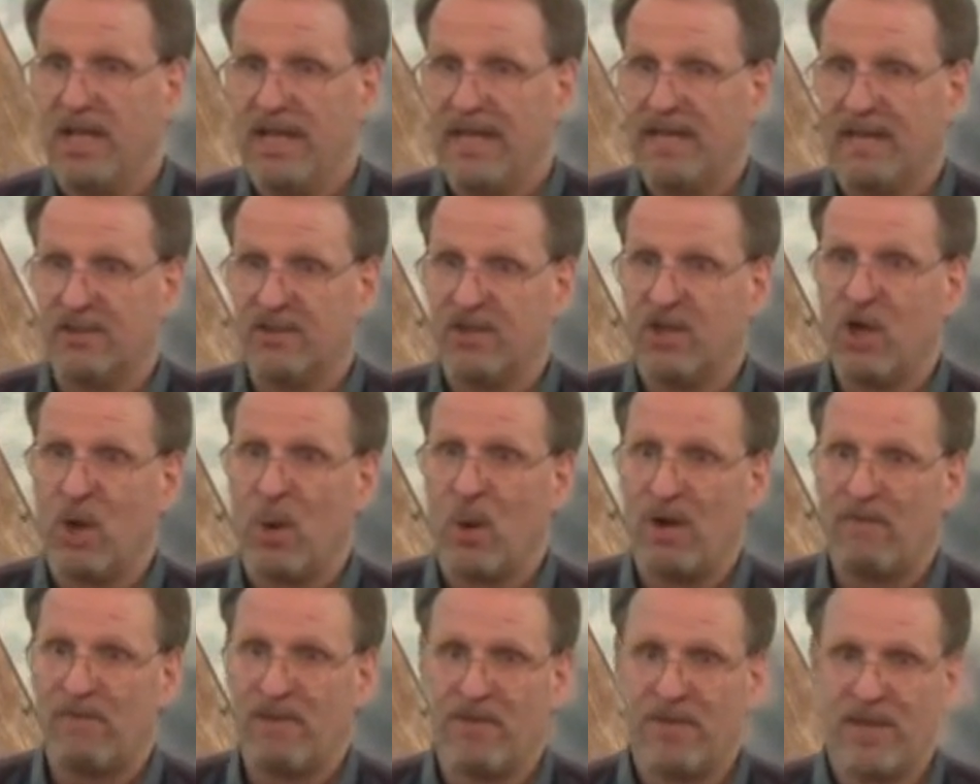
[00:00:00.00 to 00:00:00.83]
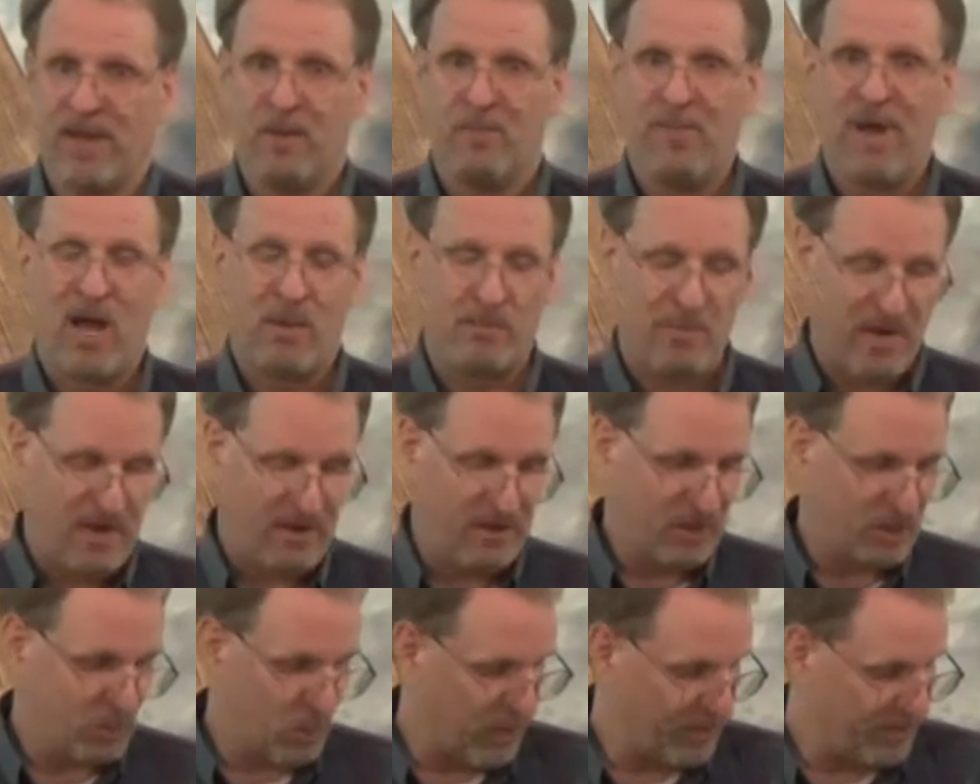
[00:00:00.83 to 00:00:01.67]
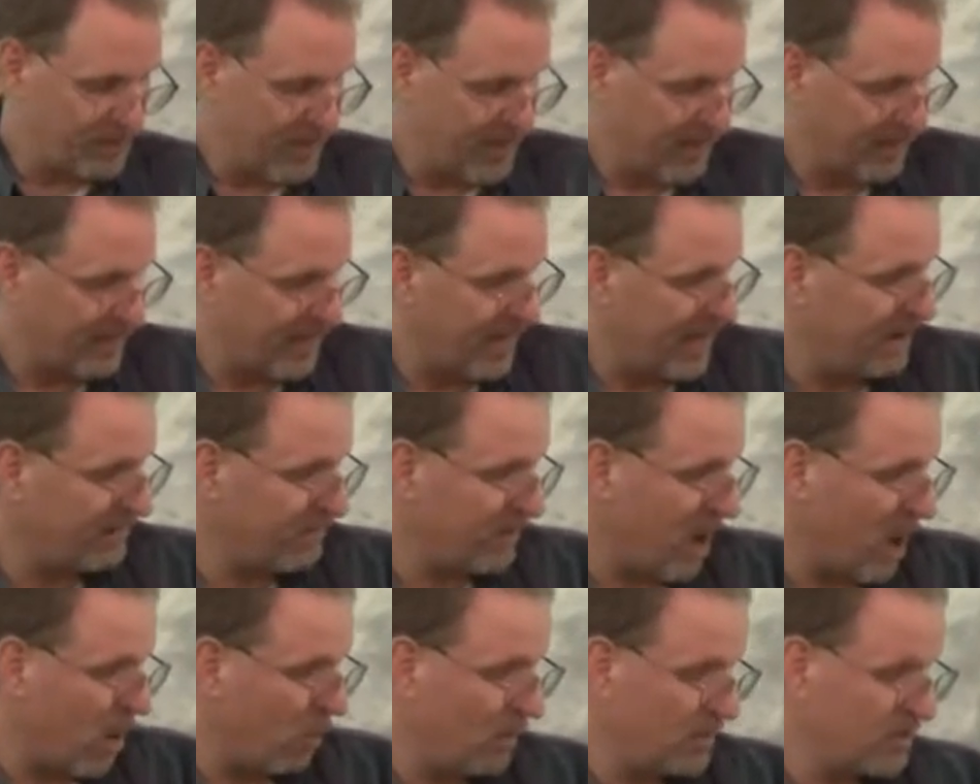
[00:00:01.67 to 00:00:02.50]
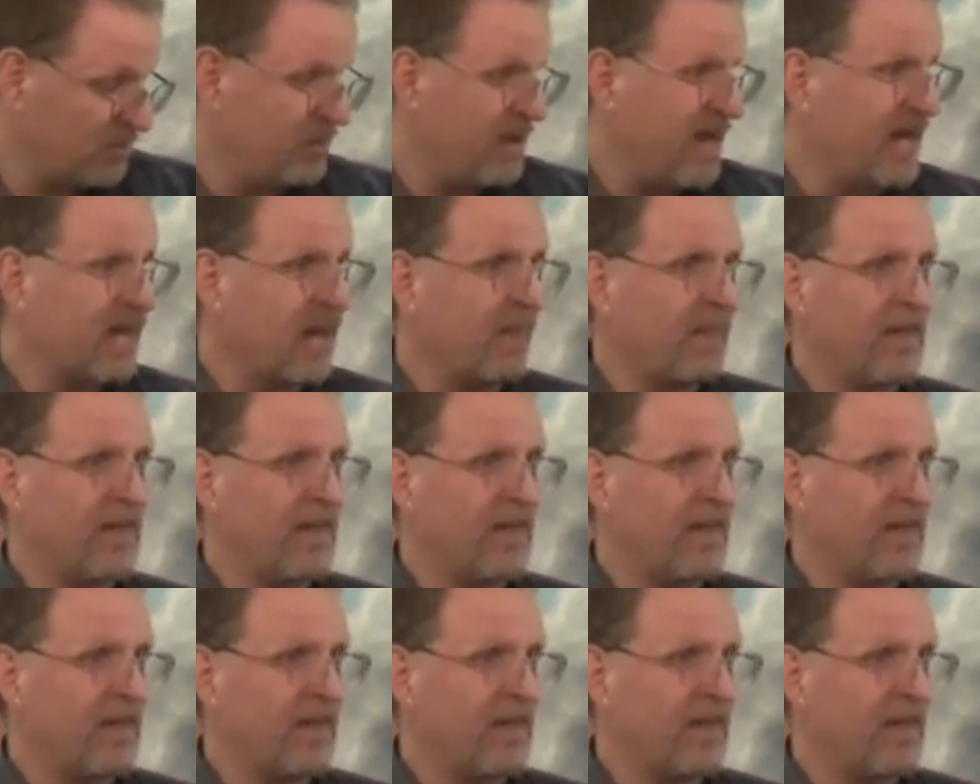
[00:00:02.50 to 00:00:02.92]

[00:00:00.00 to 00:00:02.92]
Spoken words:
He doesn't know everything about me. There's one thing that I've always been,